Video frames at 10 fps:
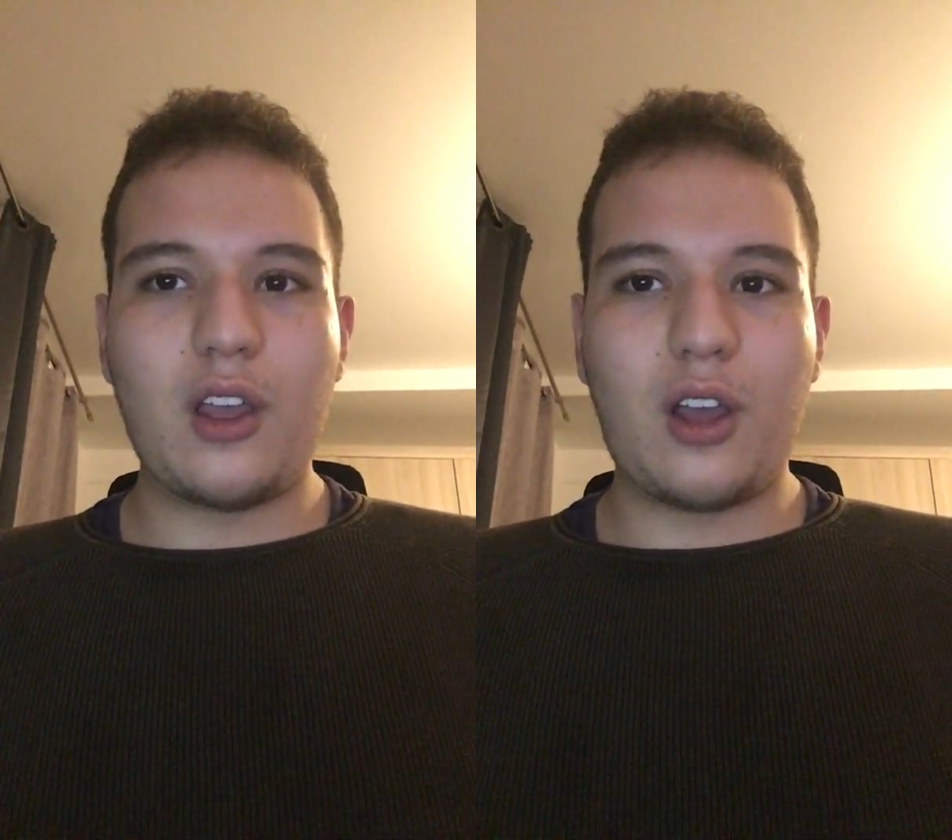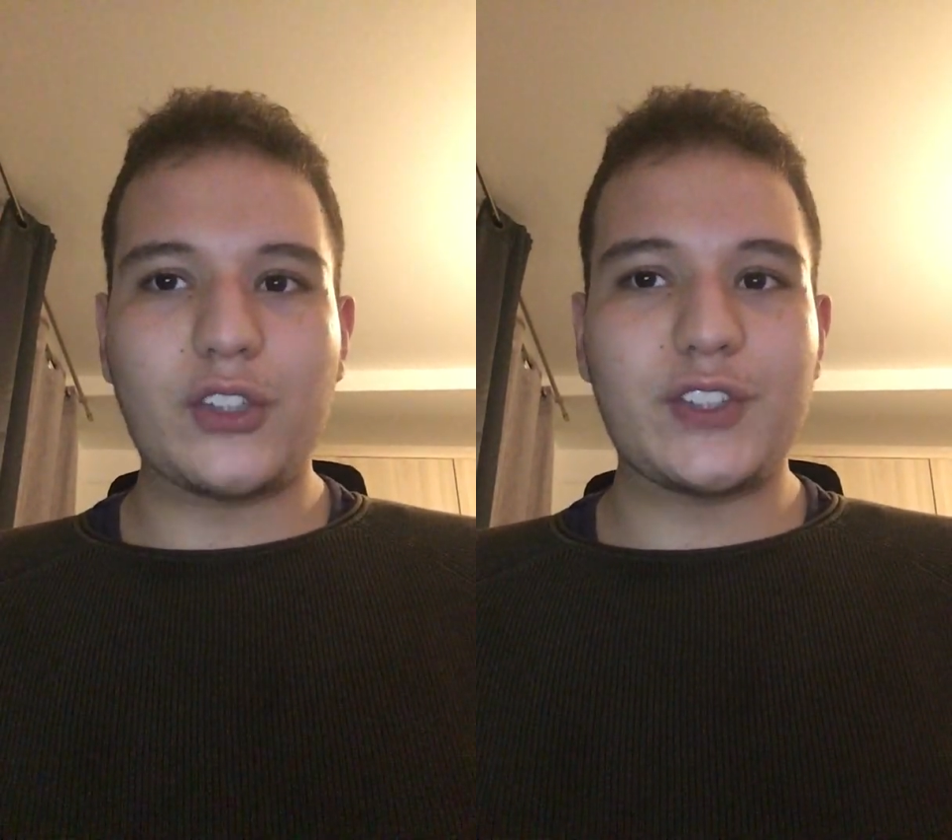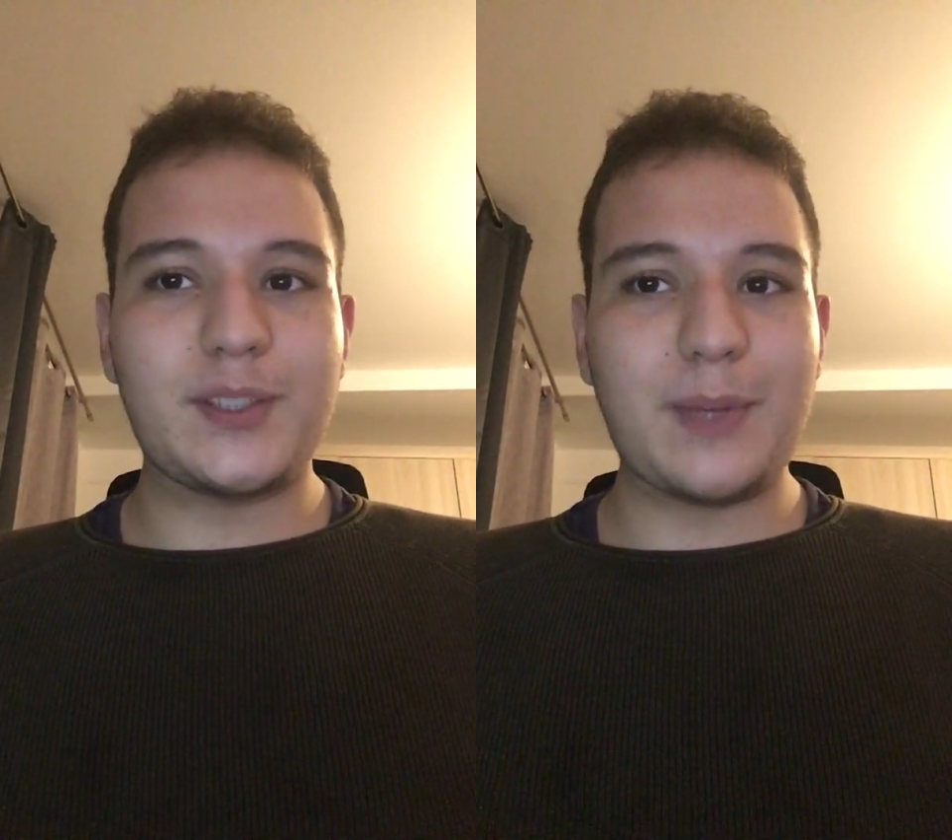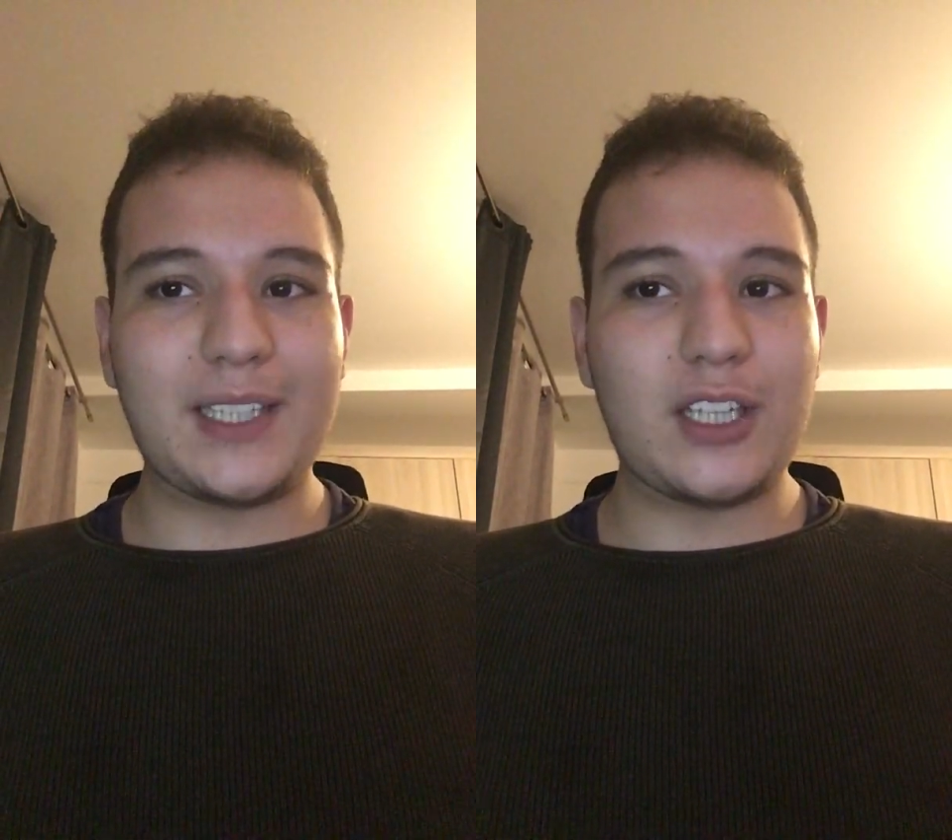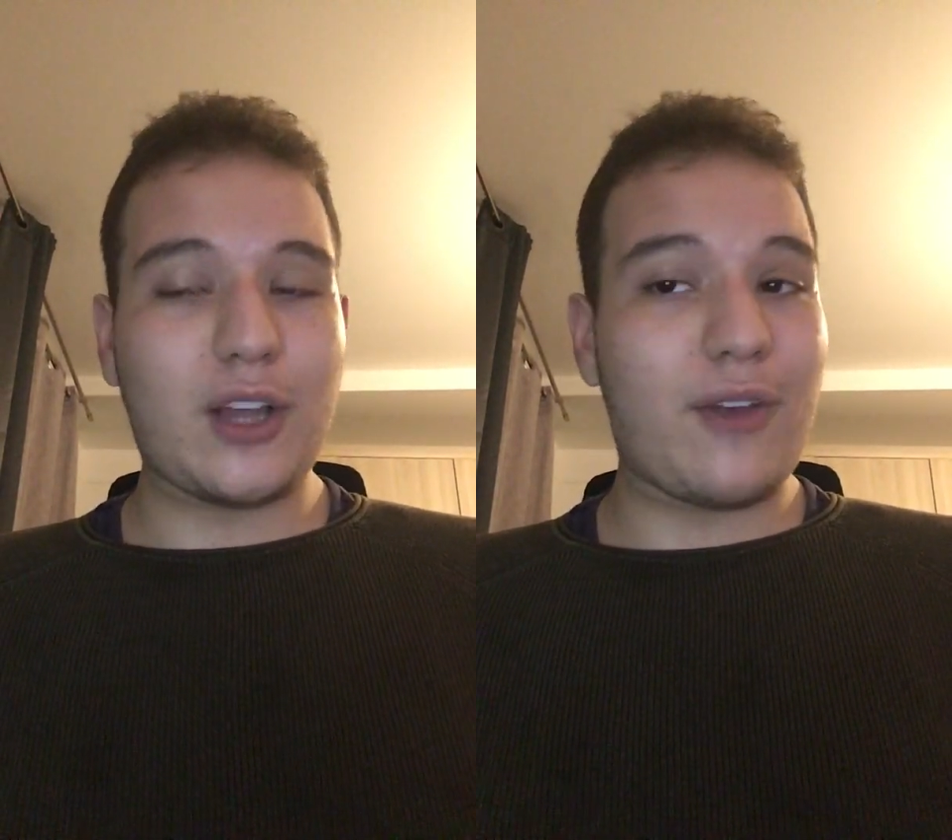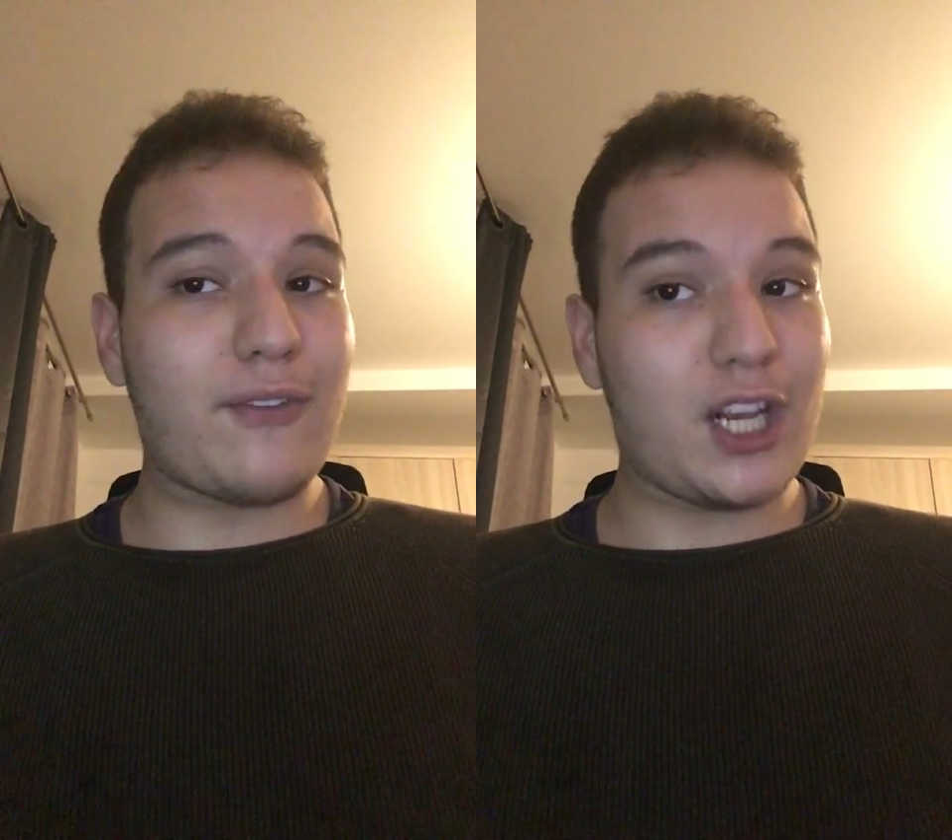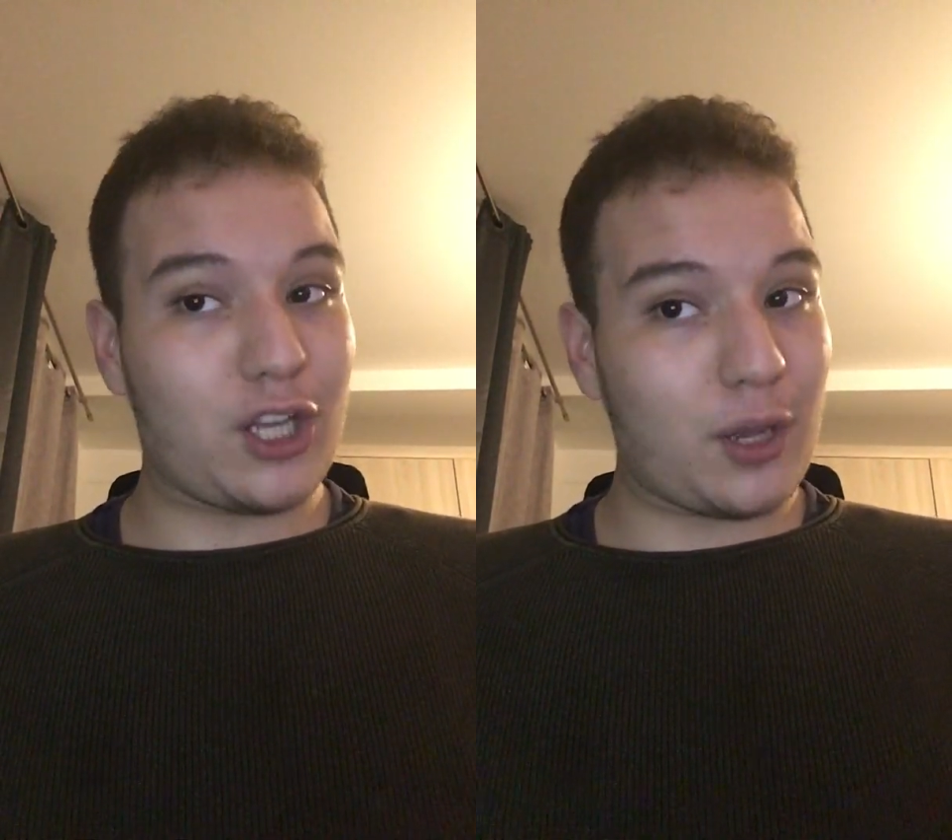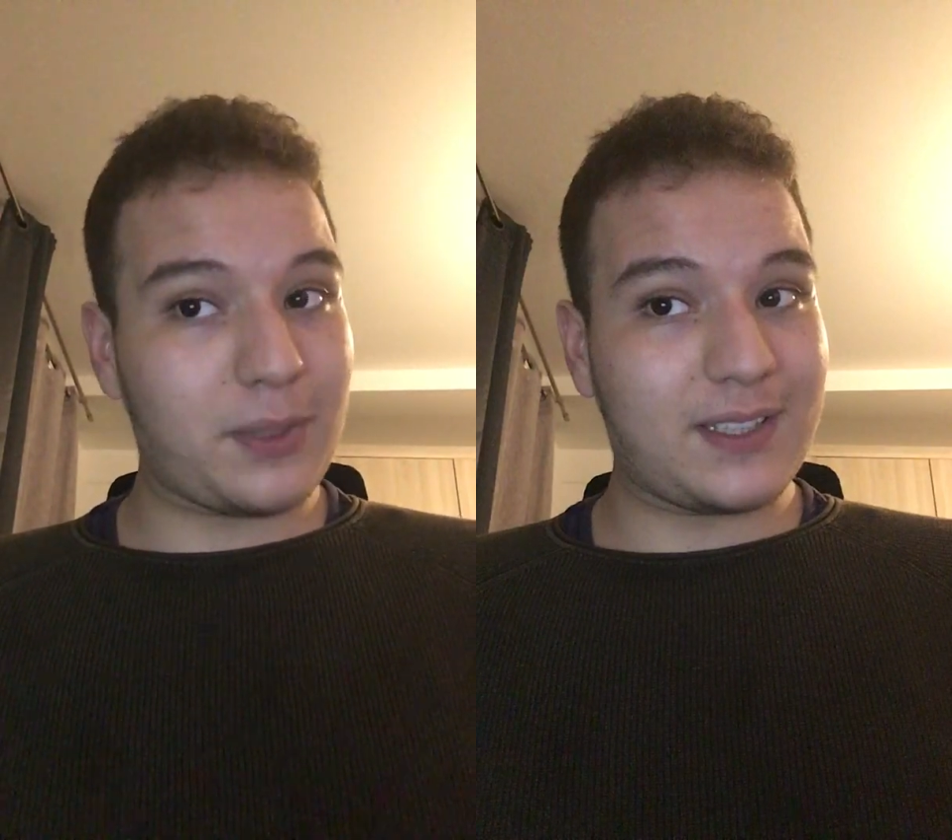or suspected of having
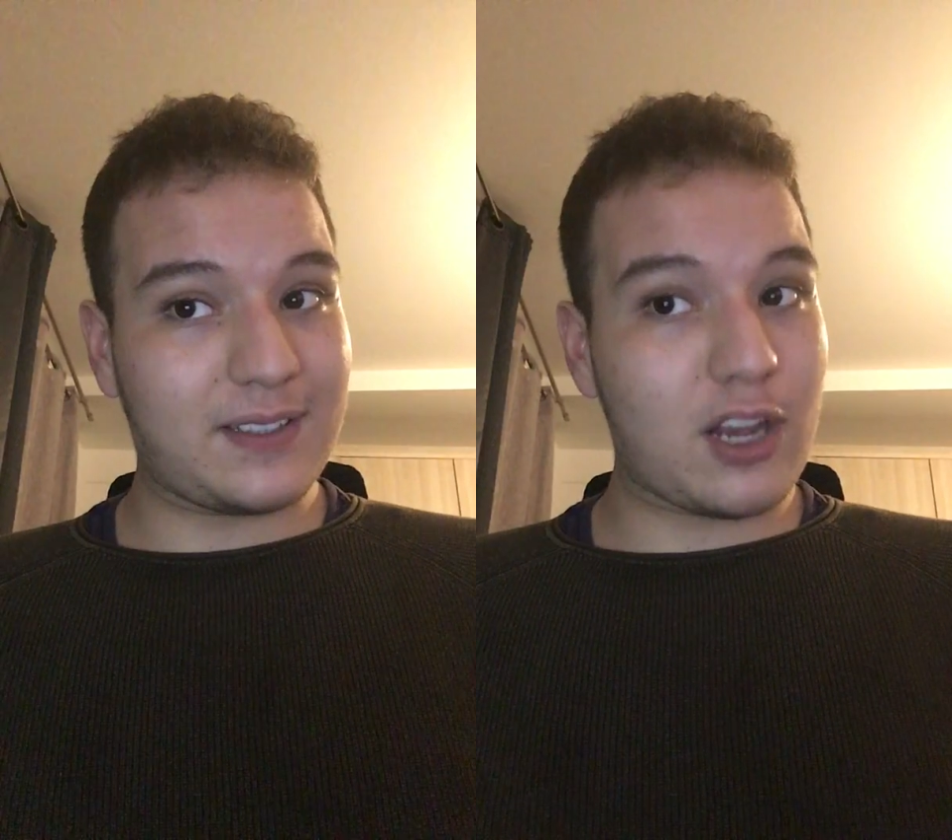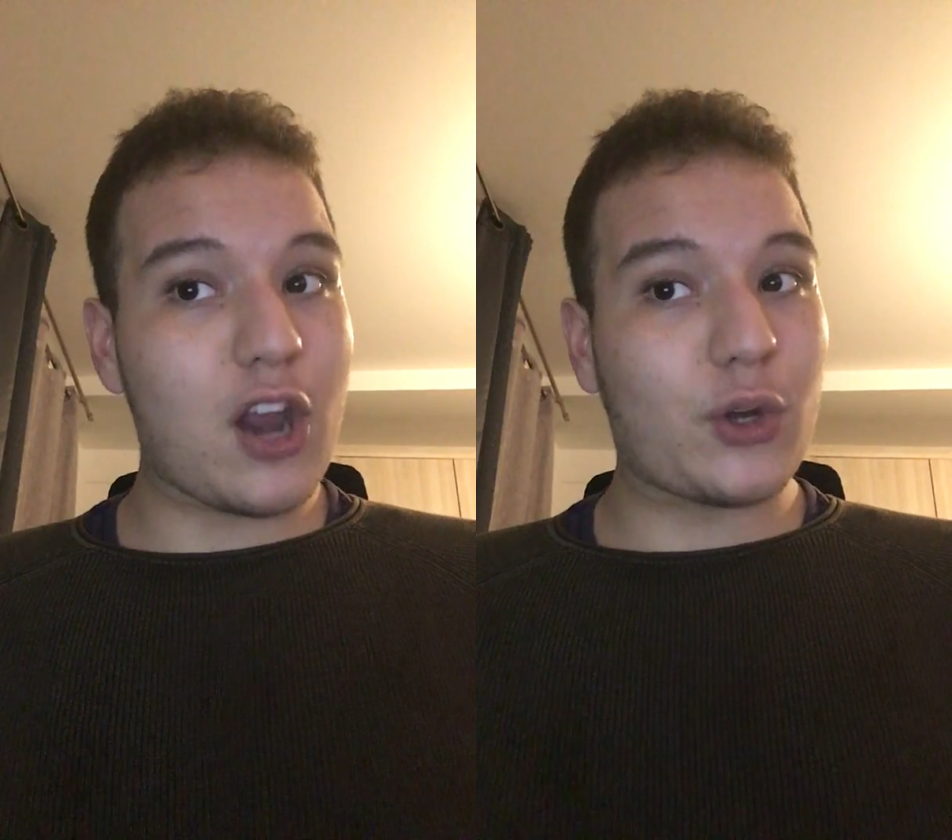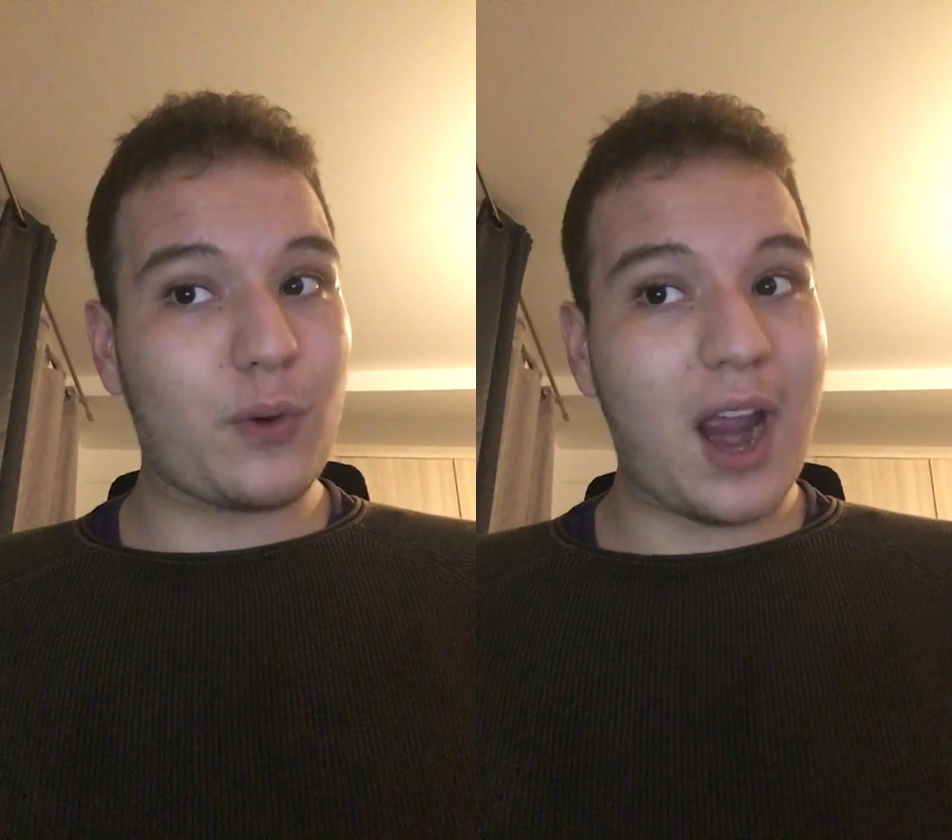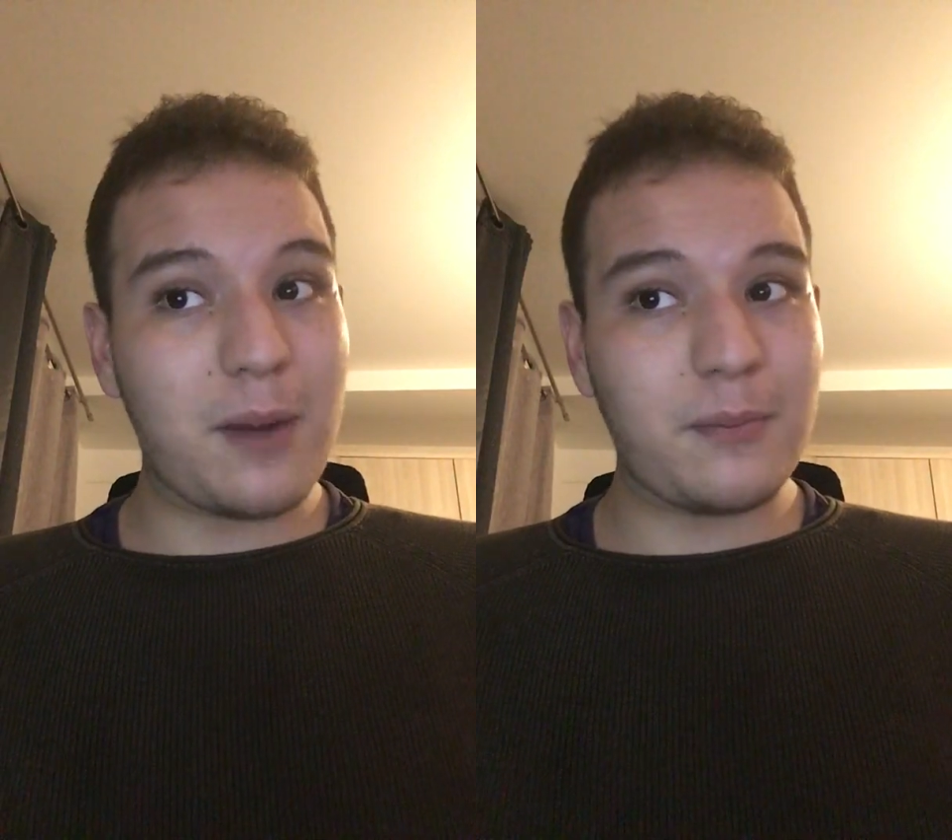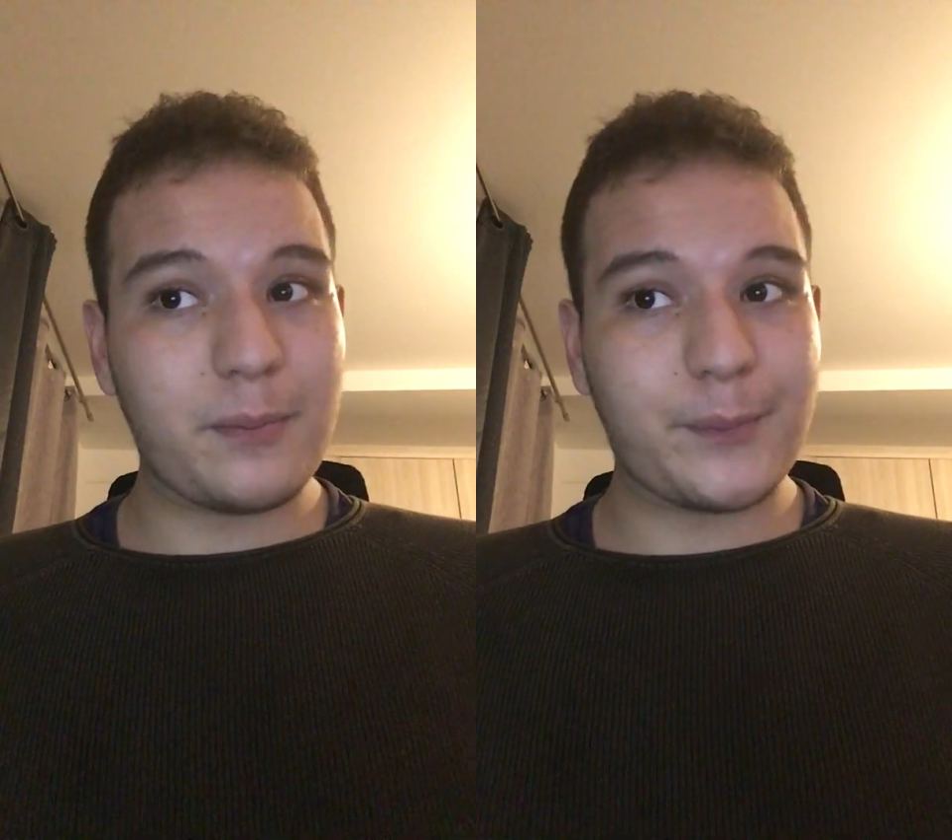committed a crime,